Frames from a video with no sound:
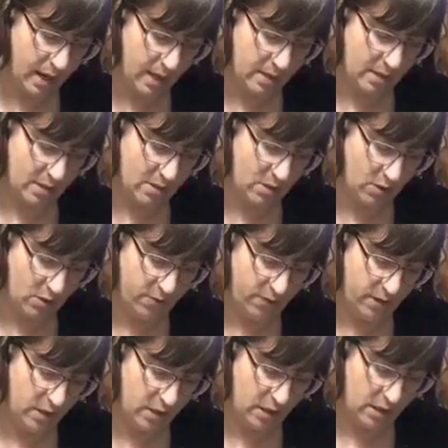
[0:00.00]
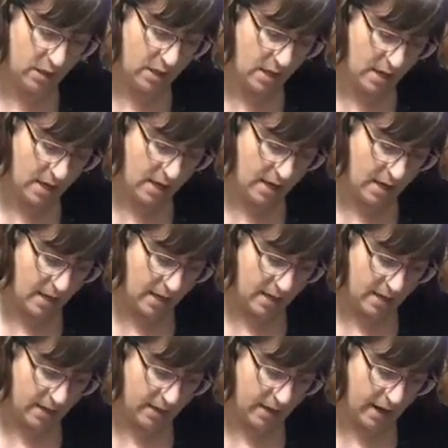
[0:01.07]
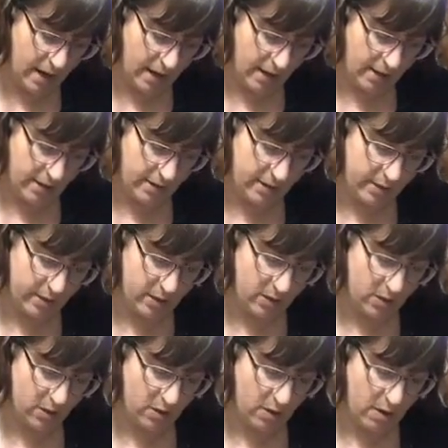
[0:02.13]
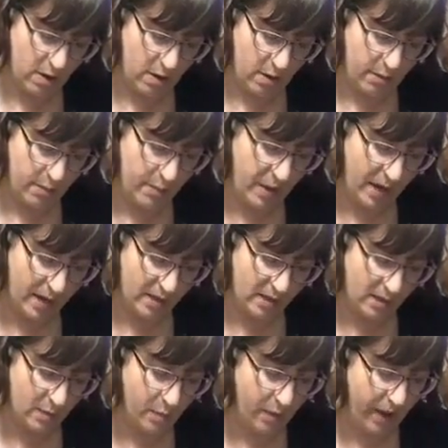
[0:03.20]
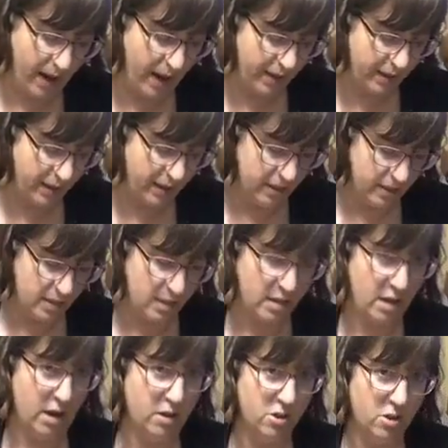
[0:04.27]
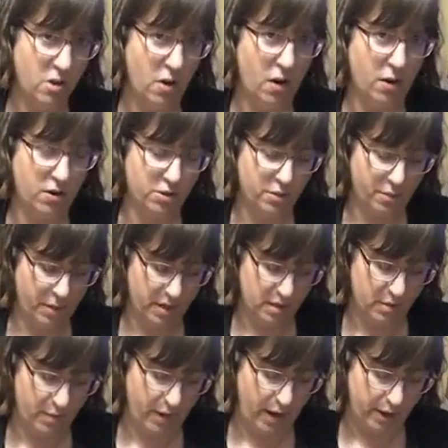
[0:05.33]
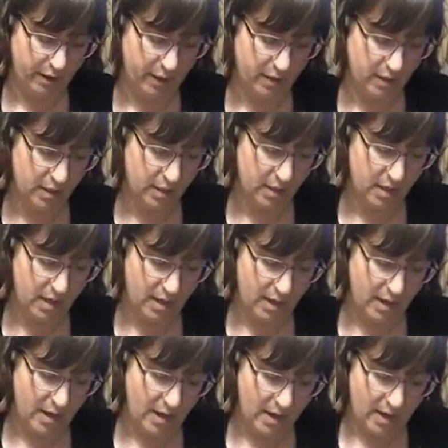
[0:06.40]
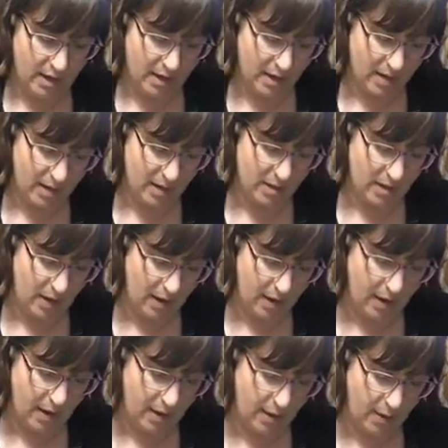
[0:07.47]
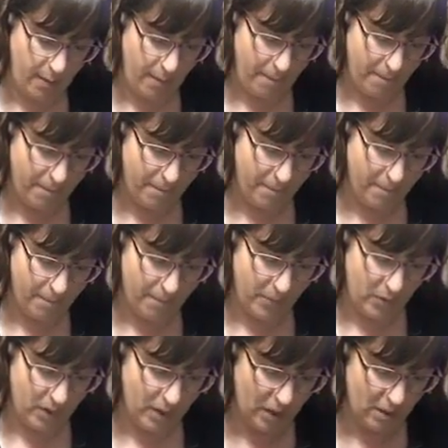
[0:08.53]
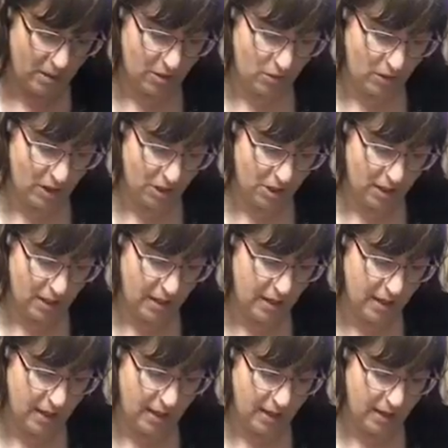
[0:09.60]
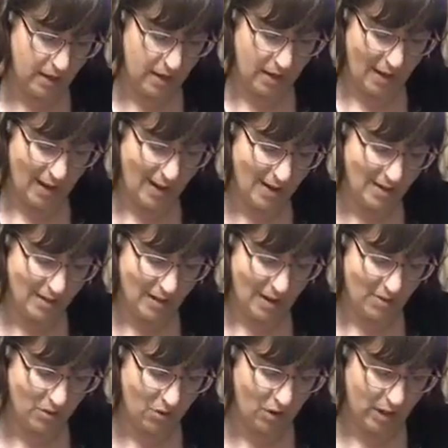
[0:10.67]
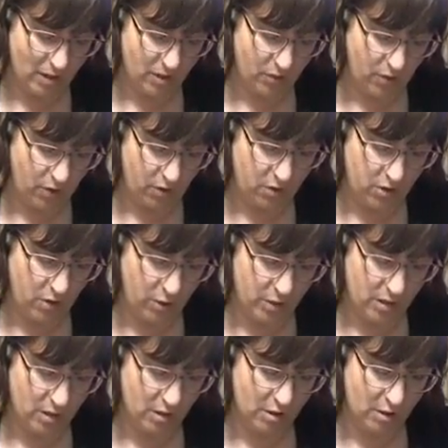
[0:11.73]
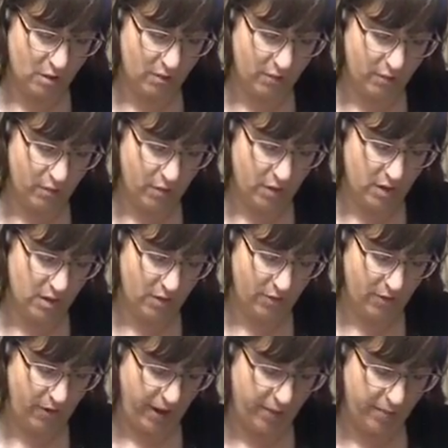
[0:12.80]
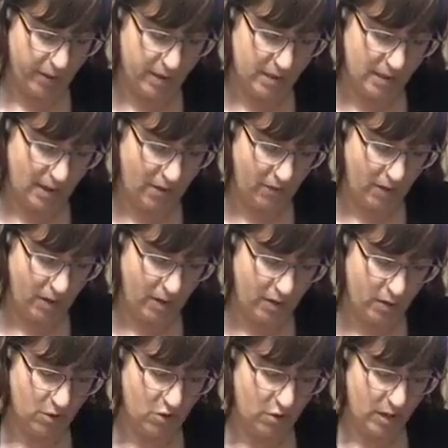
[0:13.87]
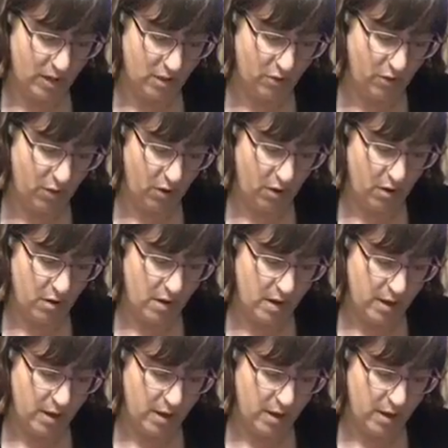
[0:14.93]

has a surface. It has paste packets, not jars, paste packets, and a mini squeegee and an A-size transfer. So it's a 5x7 transfer,